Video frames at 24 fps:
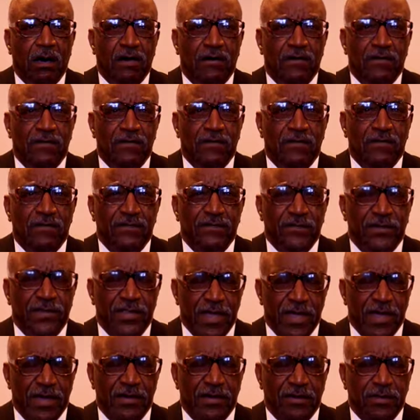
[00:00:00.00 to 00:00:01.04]
of
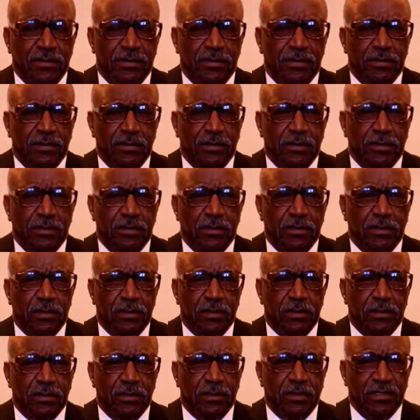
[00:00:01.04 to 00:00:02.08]
their
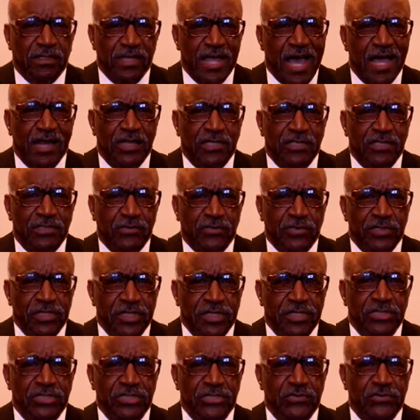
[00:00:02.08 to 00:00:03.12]
knowledge
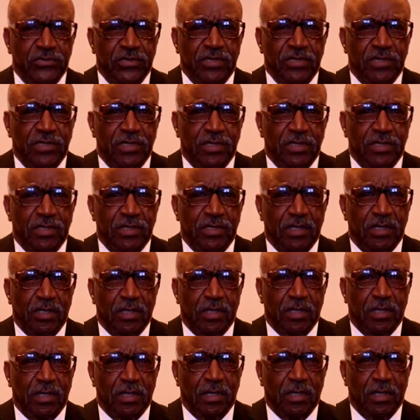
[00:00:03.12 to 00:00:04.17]
on history
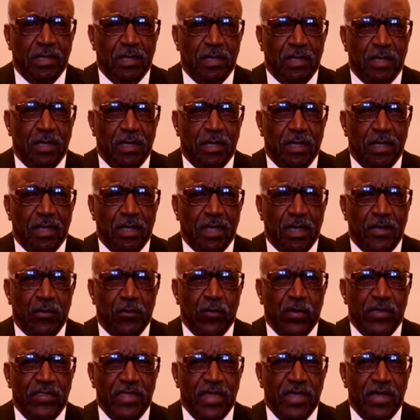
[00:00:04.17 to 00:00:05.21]

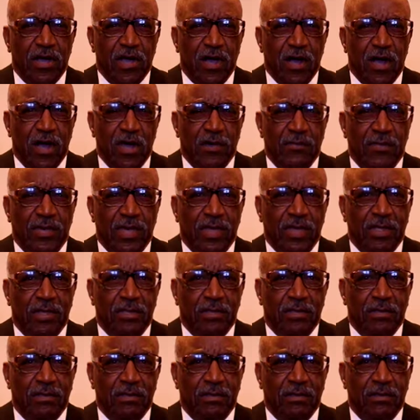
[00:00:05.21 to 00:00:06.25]
and where they
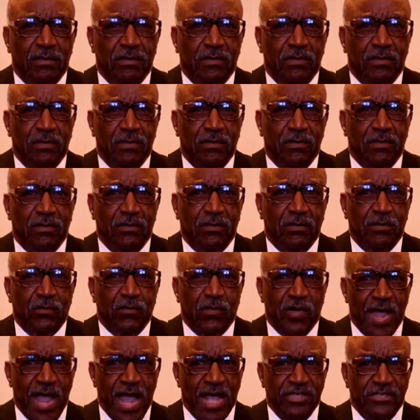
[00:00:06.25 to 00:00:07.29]
comment
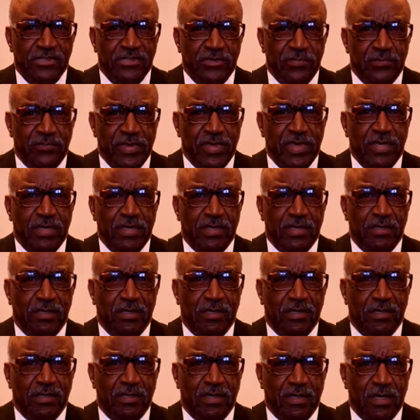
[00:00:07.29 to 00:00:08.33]
where I should
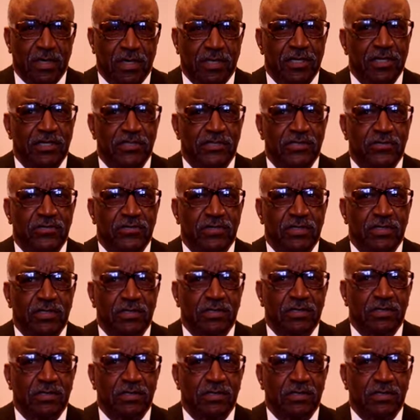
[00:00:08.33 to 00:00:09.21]
be in history.